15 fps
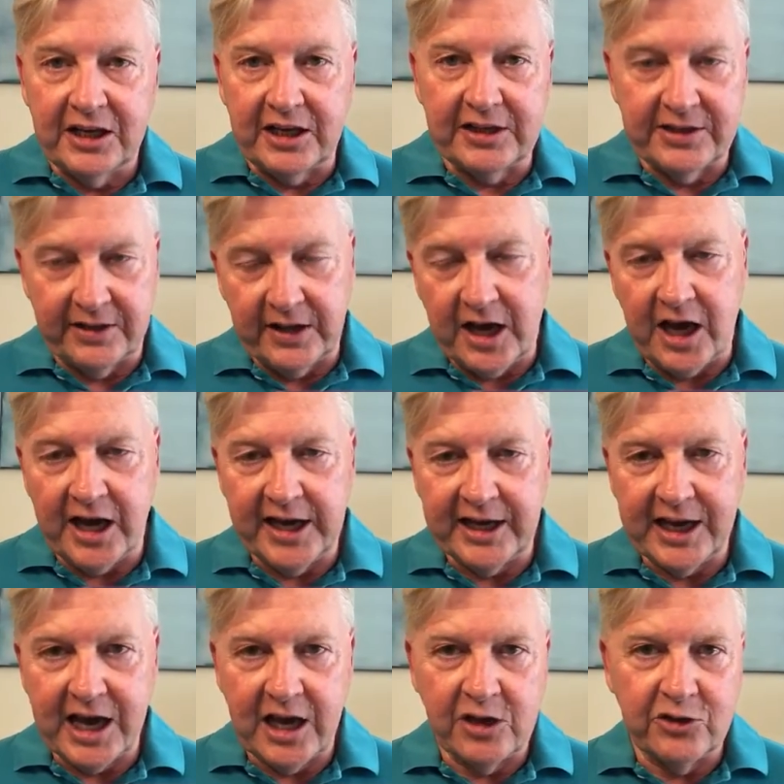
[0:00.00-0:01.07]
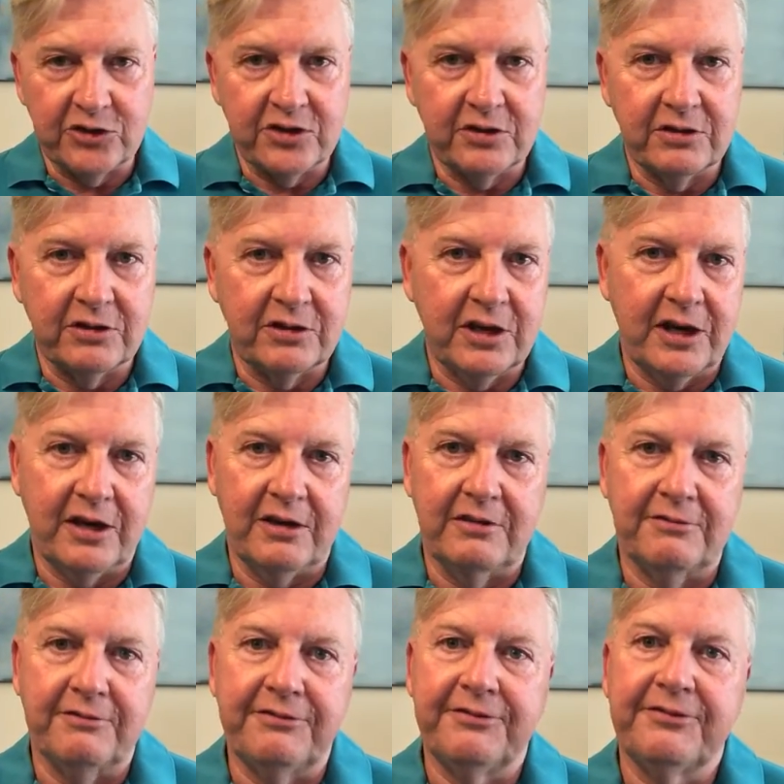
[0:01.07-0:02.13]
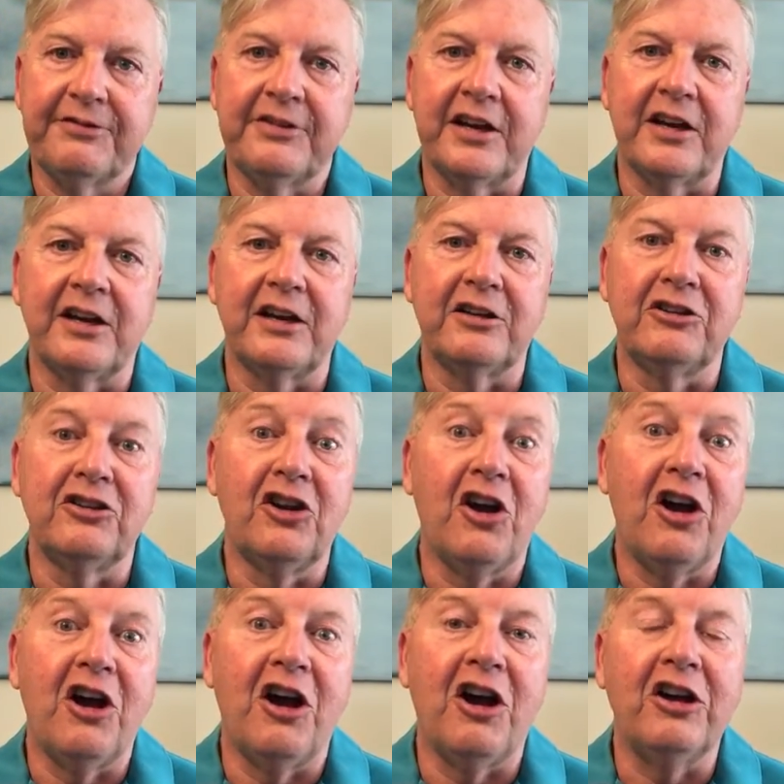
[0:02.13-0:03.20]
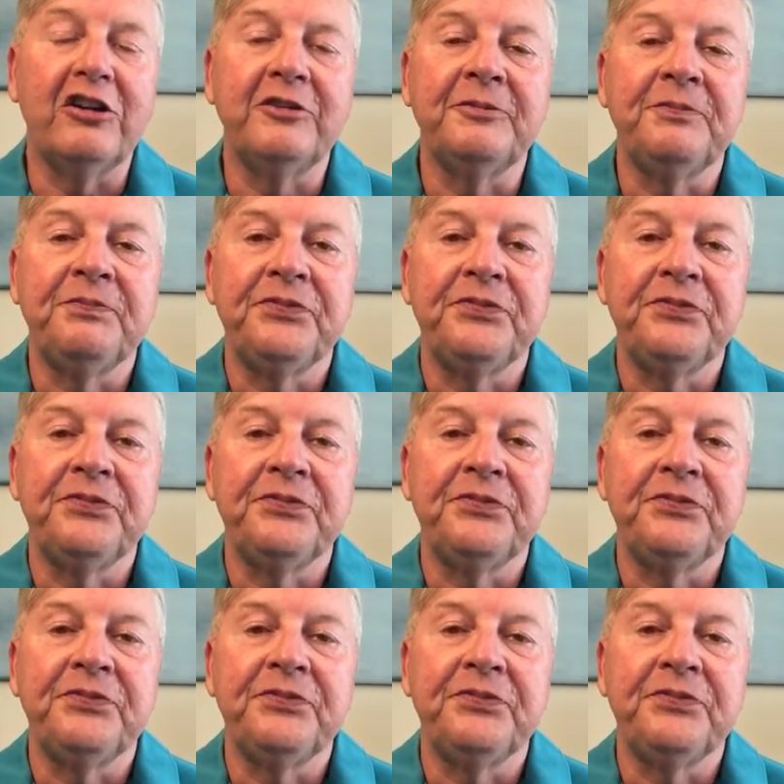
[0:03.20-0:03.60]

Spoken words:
under the High Council of Law